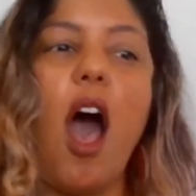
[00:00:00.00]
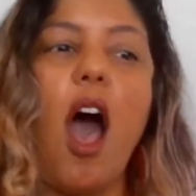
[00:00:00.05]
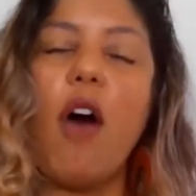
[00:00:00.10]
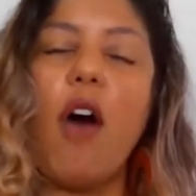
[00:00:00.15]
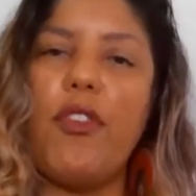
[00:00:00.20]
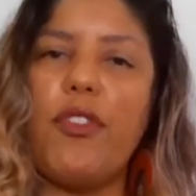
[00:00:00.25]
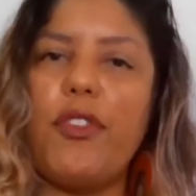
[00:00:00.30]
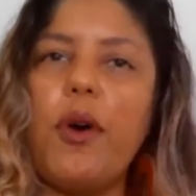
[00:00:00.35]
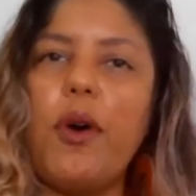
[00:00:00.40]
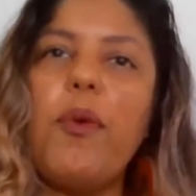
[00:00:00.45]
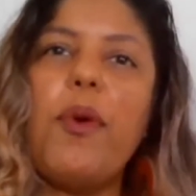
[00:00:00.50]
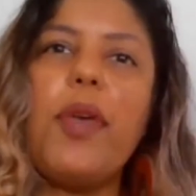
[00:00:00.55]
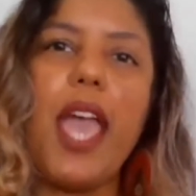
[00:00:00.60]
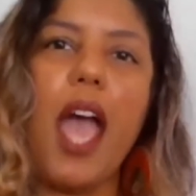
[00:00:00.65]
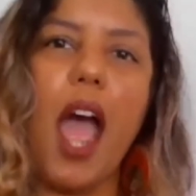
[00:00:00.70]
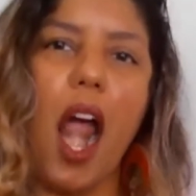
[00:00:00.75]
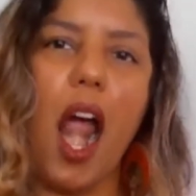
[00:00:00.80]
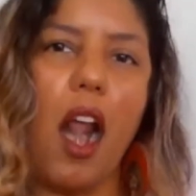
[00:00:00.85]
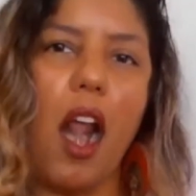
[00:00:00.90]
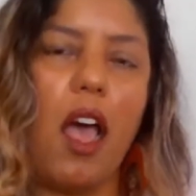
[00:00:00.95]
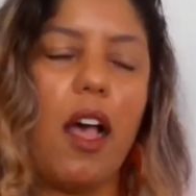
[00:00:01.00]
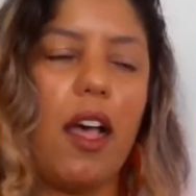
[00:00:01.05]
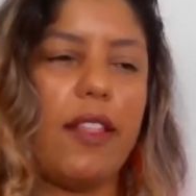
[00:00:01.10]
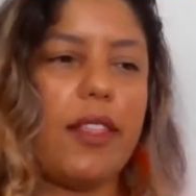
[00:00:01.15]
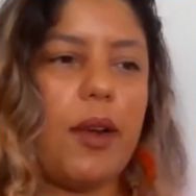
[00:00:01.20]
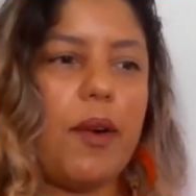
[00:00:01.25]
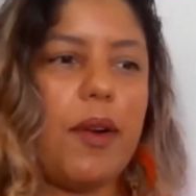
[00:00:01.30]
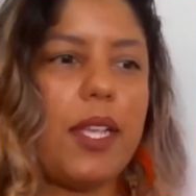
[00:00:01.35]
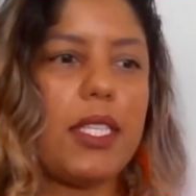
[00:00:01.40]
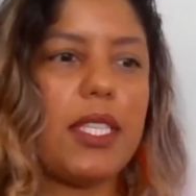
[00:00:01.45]
Although we are
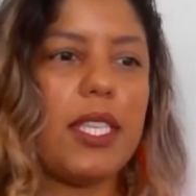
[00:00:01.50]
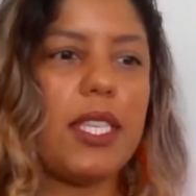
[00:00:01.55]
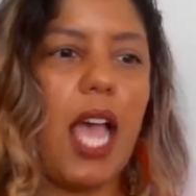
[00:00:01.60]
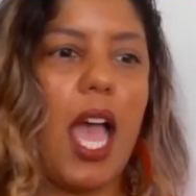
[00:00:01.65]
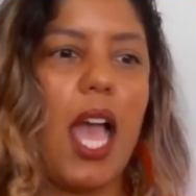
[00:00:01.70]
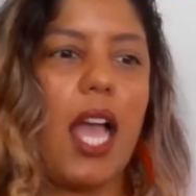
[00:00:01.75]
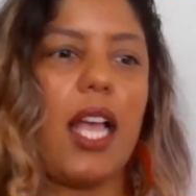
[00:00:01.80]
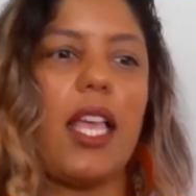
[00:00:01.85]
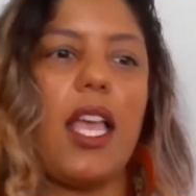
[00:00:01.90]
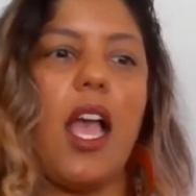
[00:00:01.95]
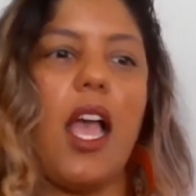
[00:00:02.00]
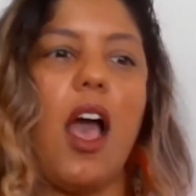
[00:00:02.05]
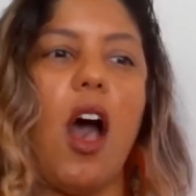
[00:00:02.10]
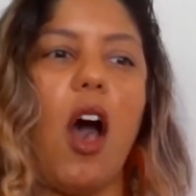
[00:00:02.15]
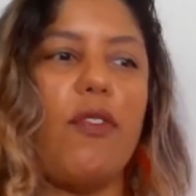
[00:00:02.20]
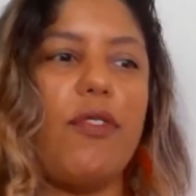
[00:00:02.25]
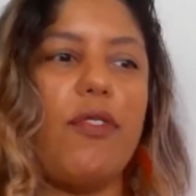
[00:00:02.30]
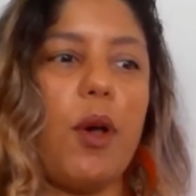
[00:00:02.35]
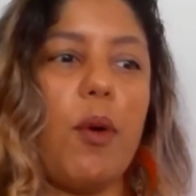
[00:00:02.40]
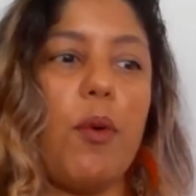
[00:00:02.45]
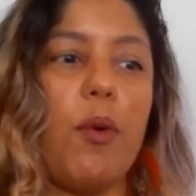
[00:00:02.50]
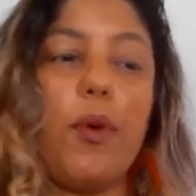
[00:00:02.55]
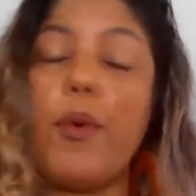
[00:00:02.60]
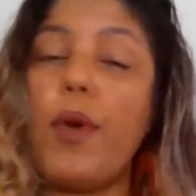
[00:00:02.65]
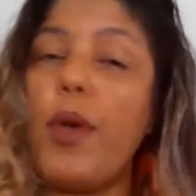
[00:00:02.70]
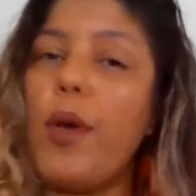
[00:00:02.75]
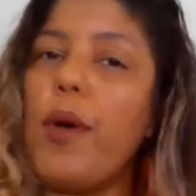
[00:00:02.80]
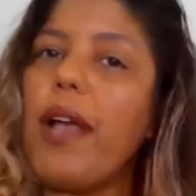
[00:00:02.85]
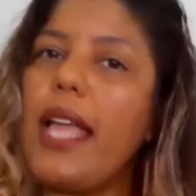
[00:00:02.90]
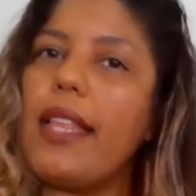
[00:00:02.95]
under attack, although we
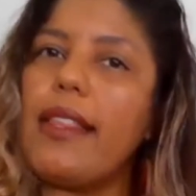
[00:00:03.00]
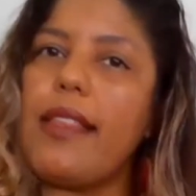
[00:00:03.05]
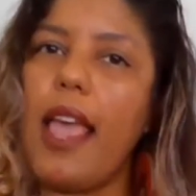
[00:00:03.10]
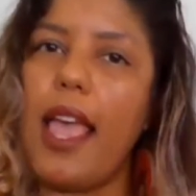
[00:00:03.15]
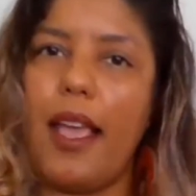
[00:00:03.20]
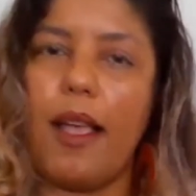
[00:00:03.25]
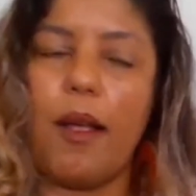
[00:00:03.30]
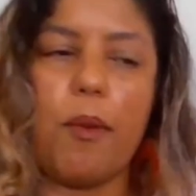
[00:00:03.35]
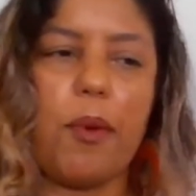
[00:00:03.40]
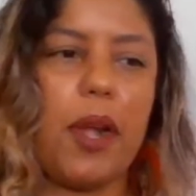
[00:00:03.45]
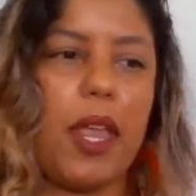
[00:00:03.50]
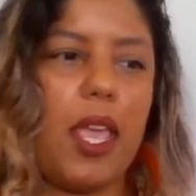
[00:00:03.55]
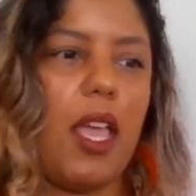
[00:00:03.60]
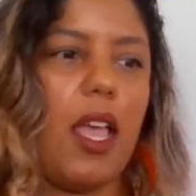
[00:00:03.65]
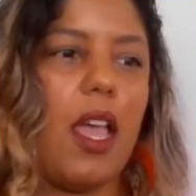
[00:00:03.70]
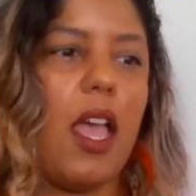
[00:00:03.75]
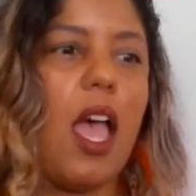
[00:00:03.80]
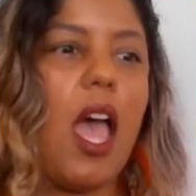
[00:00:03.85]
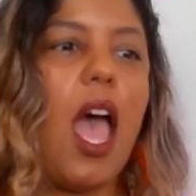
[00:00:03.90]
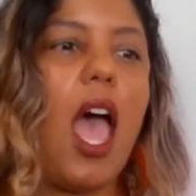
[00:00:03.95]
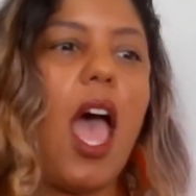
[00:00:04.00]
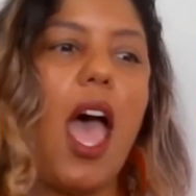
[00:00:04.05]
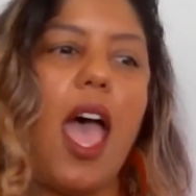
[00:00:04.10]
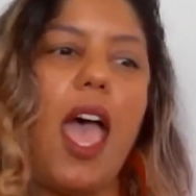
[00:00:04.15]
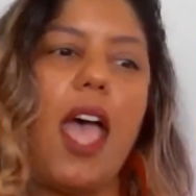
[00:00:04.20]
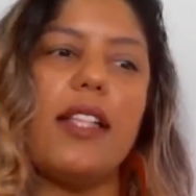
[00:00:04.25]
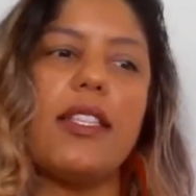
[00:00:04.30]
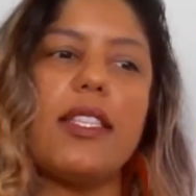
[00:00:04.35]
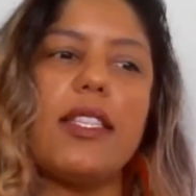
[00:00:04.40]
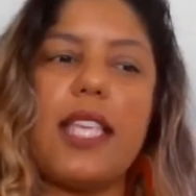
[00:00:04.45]
will get angry
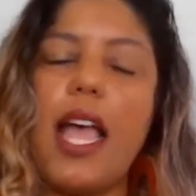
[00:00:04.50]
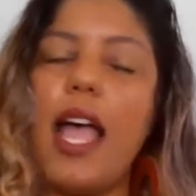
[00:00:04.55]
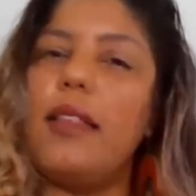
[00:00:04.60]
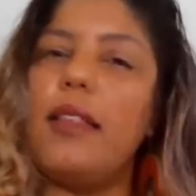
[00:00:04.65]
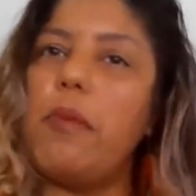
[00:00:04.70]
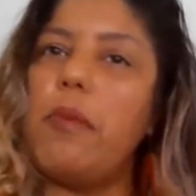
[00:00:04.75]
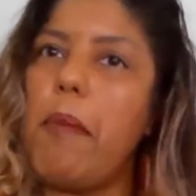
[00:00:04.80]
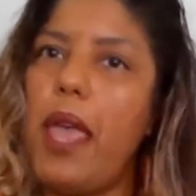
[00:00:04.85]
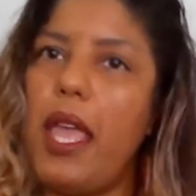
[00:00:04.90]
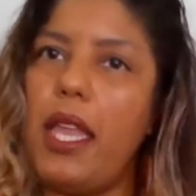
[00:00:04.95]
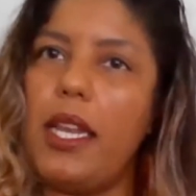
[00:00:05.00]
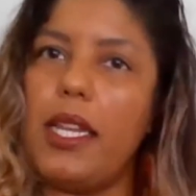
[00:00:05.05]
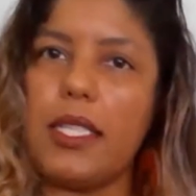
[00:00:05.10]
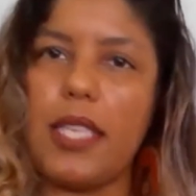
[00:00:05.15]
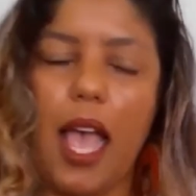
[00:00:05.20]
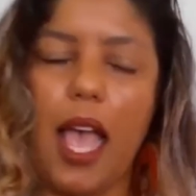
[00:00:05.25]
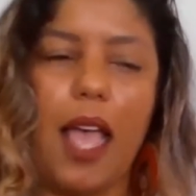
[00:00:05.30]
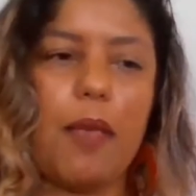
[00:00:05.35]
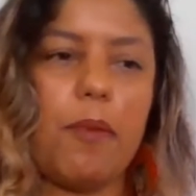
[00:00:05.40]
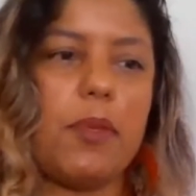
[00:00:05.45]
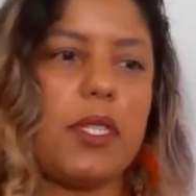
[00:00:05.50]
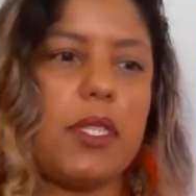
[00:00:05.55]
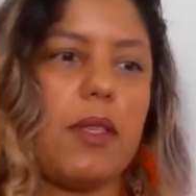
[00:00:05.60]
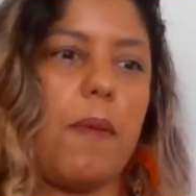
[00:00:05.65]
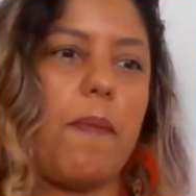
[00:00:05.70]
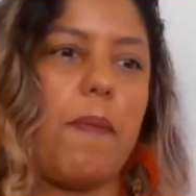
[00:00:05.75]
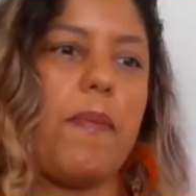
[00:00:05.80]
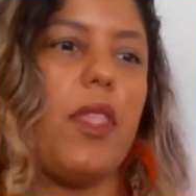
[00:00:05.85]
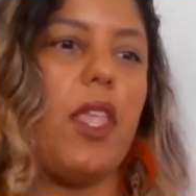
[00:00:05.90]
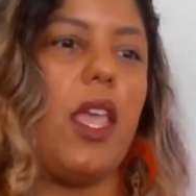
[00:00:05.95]
and sad many
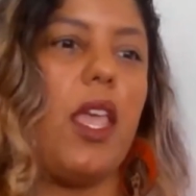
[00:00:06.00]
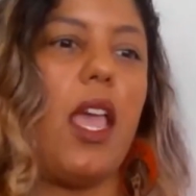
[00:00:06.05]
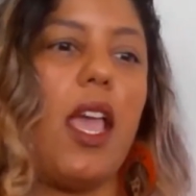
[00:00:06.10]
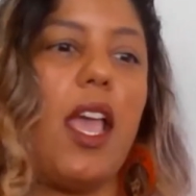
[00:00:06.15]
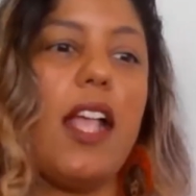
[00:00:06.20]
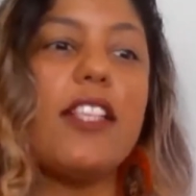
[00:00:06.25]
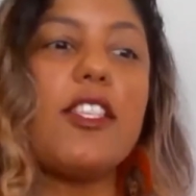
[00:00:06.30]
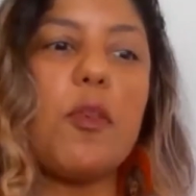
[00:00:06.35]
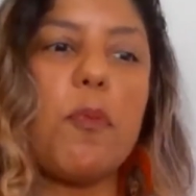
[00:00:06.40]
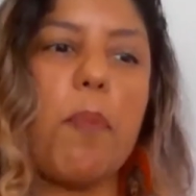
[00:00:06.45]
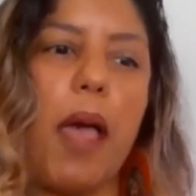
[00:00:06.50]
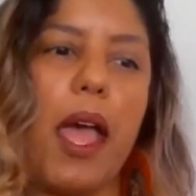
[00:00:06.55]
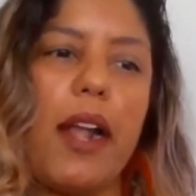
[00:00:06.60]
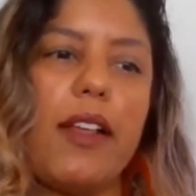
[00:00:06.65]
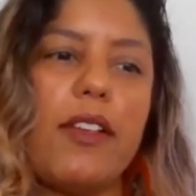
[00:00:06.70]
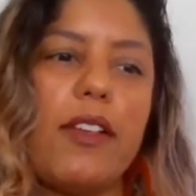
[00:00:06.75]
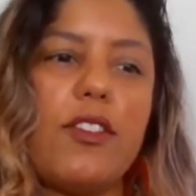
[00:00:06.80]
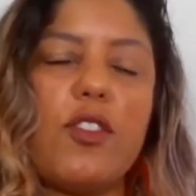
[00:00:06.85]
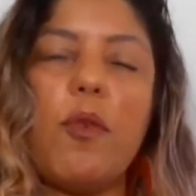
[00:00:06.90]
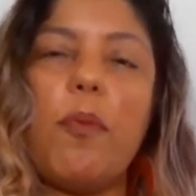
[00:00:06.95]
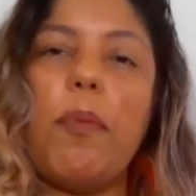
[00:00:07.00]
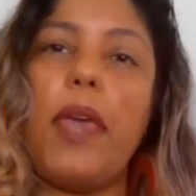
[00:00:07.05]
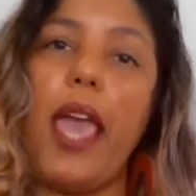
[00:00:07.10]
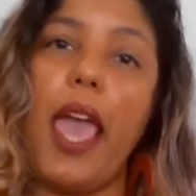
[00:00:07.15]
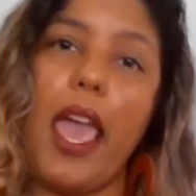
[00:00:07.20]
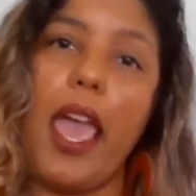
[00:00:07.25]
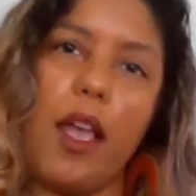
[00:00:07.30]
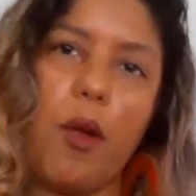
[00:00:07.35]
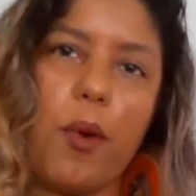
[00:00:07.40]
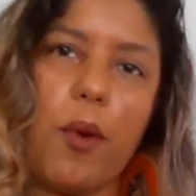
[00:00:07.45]
times, it's better to be
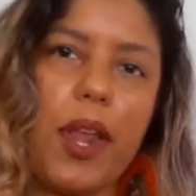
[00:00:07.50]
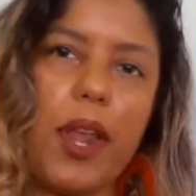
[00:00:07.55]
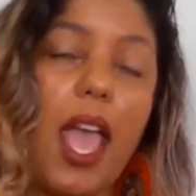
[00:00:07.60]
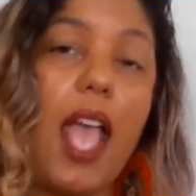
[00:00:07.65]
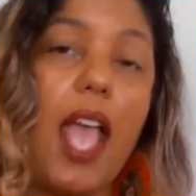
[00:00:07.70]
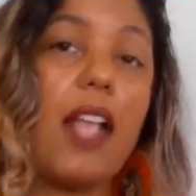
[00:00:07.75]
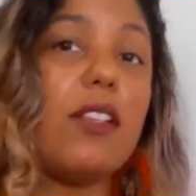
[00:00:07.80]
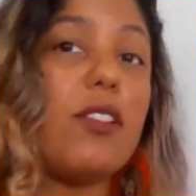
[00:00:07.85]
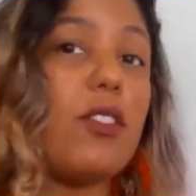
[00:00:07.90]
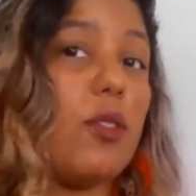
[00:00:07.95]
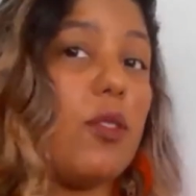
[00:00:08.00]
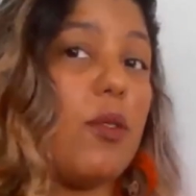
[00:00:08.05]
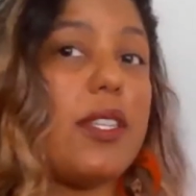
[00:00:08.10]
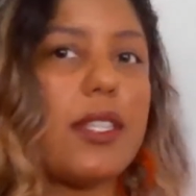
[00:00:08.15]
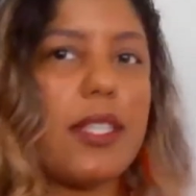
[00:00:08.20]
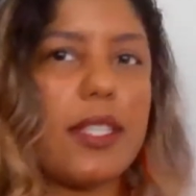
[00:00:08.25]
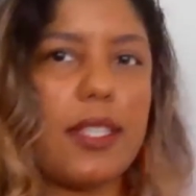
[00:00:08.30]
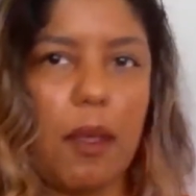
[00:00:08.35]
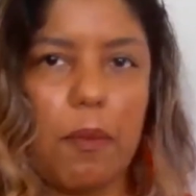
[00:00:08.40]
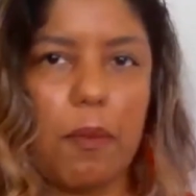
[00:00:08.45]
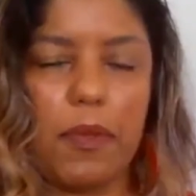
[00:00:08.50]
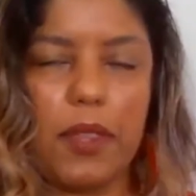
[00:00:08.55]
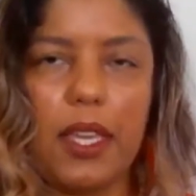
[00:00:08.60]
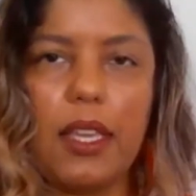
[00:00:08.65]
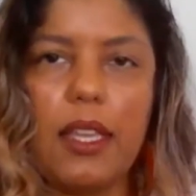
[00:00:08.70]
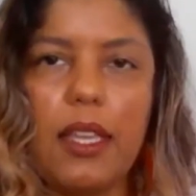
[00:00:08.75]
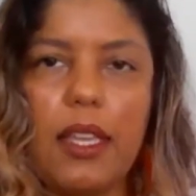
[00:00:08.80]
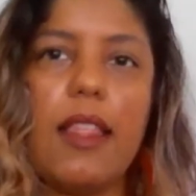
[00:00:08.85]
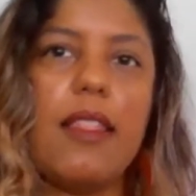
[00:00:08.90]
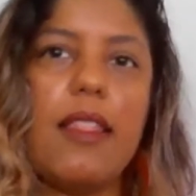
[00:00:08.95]
angry and doing
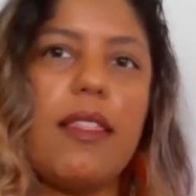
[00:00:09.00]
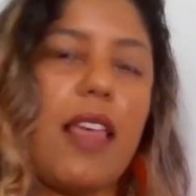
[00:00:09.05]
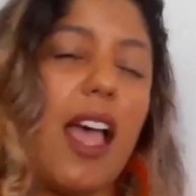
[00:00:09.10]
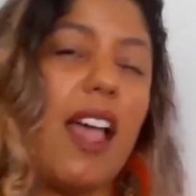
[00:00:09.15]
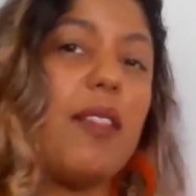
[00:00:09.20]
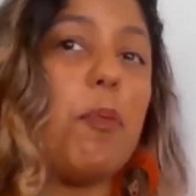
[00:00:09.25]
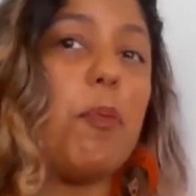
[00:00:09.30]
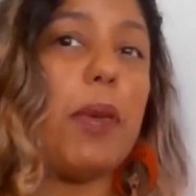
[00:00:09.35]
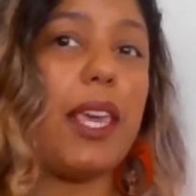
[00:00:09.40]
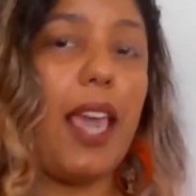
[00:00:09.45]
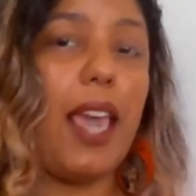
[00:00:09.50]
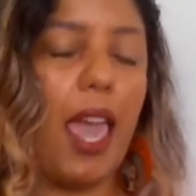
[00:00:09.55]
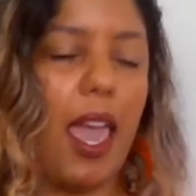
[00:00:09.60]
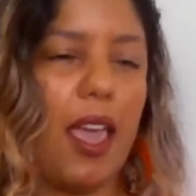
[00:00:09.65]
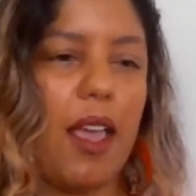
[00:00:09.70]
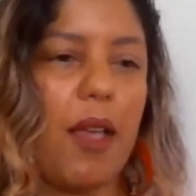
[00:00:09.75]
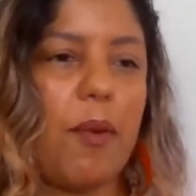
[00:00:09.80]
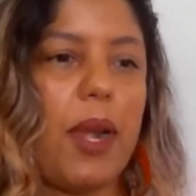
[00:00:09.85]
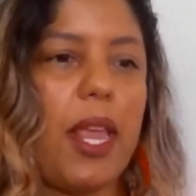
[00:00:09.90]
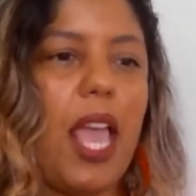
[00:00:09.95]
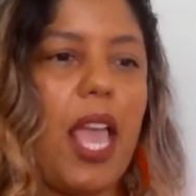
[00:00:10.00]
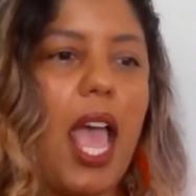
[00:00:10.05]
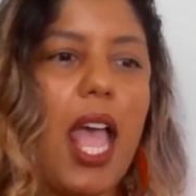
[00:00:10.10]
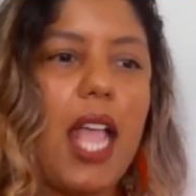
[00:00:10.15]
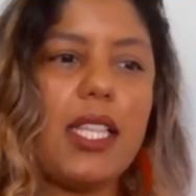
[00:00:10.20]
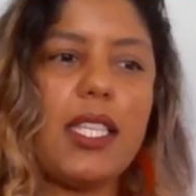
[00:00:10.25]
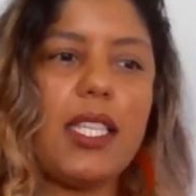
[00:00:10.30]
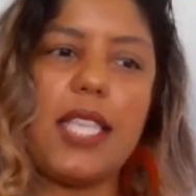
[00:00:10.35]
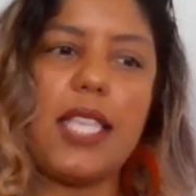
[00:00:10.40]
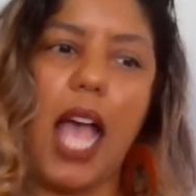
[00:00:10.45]
something than being angry
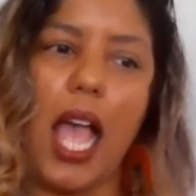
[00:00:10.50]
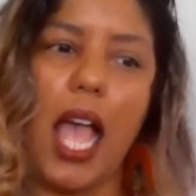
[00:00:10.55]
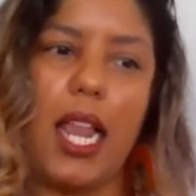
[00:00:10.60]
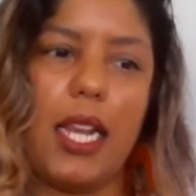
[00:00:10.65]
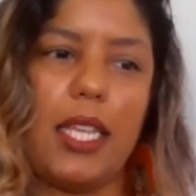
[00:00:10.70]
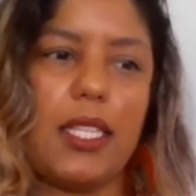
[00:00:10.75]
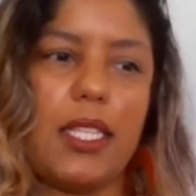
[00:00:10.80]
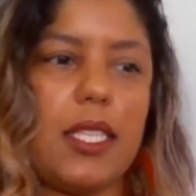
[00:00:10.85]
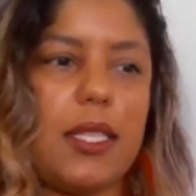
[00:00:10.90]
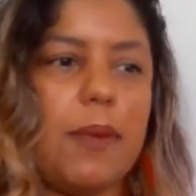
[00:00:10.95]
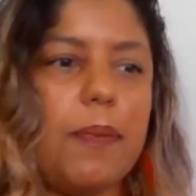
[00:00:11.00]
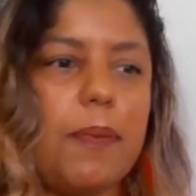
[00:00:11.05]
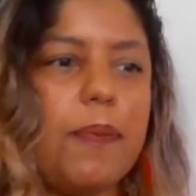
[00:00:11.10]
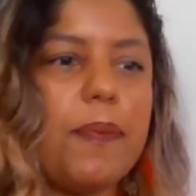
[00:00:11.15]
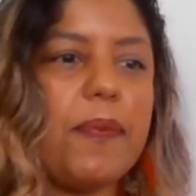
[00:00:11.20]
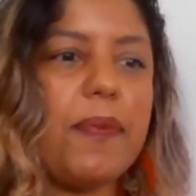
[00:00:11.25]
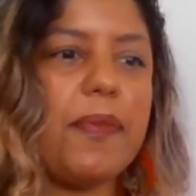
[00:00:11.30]
and silent.